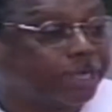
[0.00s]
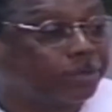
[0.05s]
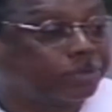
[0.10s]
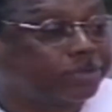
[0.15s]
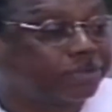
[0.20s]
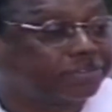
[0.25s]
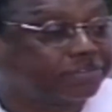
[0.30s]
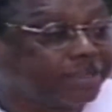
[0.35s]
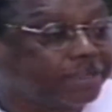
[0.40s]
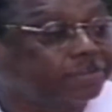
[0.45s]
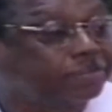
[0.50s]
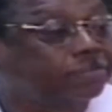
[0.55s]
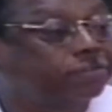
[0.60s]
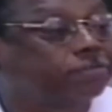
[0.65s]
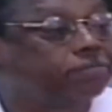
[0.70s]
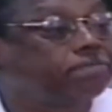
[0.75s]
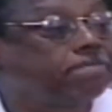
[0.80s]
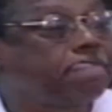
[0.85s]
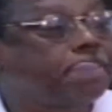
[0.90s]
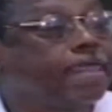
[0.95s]
out is
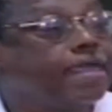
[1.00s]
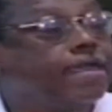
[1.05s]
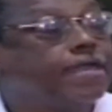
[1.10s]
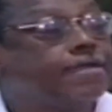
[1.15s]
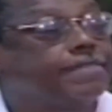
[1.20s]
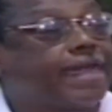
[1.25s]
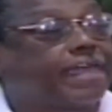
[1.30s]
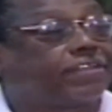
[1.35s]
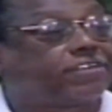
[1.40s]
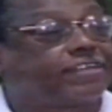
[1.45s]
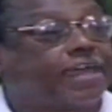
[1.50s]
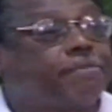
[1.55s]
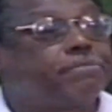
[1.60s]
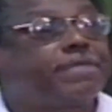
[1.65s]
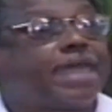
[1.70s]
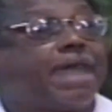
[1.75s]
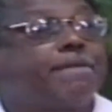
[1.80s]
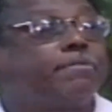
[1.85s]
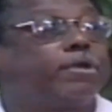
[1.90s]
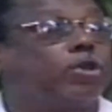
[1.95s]
this, that some
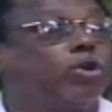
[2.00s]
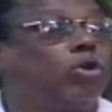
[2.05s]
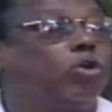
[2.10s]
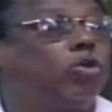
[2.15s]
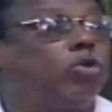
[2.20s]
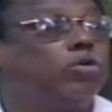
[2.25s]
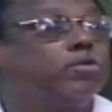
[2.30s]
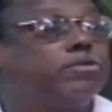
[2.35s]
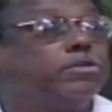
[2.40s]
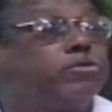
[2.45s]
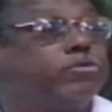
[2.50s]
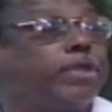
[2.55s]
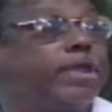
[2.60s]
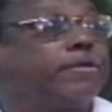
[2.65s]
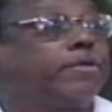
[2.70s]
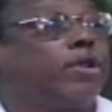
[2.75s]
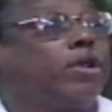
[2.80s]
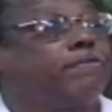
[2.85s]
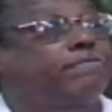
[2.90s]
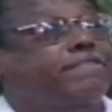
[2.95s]
time ago,
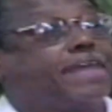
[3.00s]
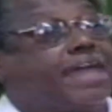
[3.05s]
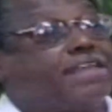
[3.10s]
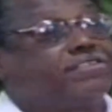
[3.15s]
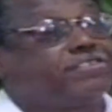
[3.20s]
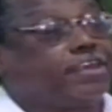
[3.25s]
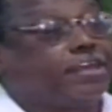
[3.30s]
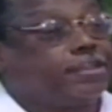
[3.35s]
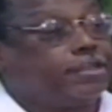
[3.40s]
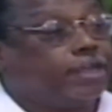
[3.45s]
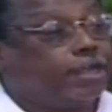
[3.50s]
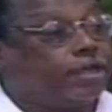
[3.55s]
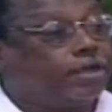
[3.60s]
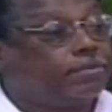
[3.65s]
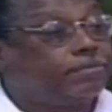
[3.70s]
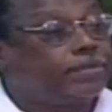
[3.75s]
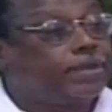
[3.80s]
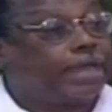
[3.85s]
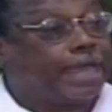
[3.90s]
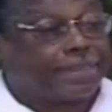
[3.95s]
Nyerere of Tanzania,
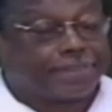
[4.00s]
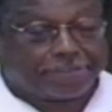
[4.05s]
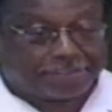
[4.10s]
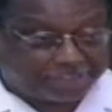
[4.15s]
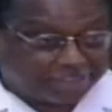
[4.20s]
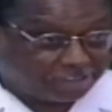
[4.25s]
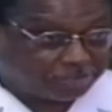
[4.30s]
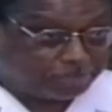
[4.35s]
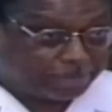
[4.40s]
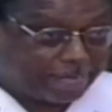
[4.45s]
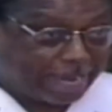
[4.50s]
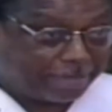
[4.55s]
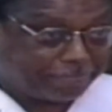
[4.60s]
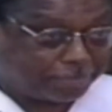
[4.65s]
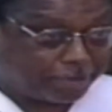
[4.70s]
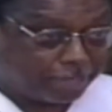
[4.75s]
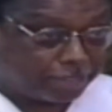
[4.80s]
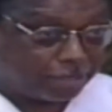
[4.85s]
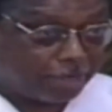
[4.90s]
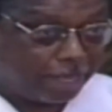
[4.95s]
at the Sixth
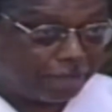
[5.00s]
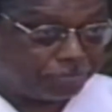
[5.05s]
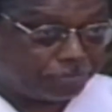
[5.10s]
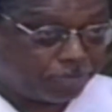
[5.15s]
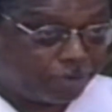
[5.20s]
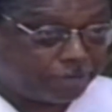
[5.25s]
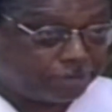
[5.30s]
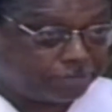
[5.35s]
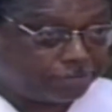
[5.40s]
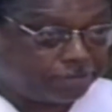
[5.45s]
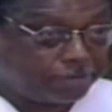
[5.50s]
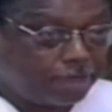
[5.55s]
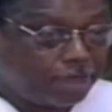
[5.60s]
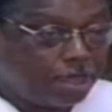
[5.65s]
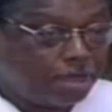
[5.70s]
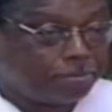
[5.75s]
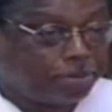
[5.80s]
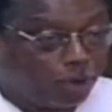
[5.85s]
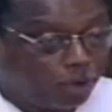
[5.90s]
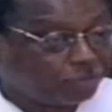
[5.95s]
Pan-African Conference,
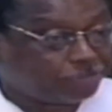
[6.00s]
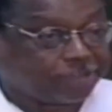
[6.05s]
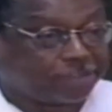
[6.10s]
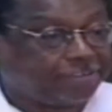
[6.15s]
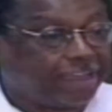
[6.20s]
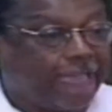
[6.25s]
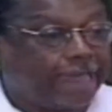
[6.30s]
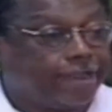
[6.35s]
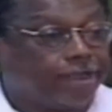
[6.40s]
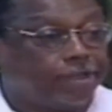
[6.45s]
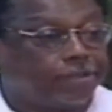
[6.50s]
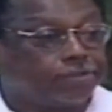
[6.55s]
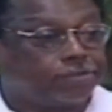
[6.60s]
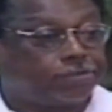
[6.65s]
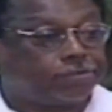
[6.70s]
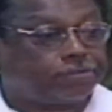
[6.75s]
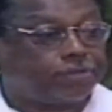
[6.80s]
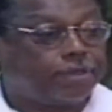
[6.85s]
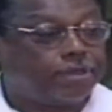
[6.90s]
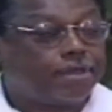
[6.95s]
posed a
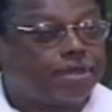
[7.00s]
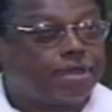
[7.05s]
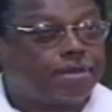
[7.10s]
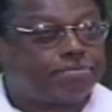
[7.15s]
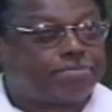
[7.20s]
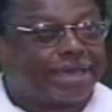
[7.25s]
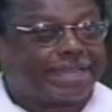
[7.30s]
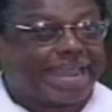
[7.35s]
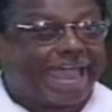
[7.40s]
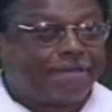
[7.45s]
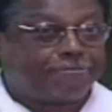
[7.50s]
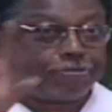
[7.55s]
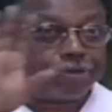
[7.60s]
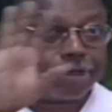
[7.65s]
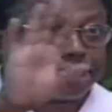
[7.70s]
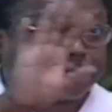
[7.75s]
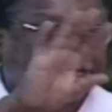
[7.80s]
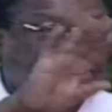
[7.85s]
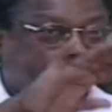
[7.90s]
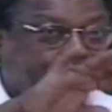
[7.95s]
challenge.
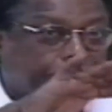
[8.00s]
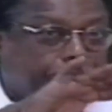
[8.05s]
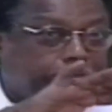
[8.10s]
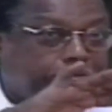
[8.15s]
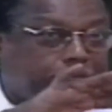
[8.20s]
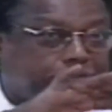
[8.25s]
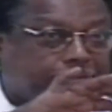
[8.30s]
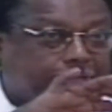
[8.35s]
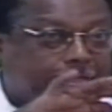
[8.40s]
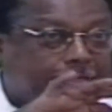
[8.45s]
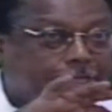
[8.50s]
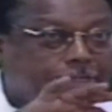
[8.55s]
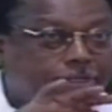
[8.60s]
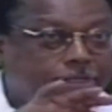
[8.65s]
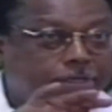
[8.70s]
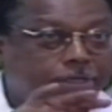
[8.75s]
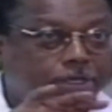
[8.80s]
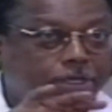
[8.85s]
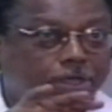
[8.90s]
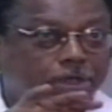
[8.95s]
Pan-Africanism, he said,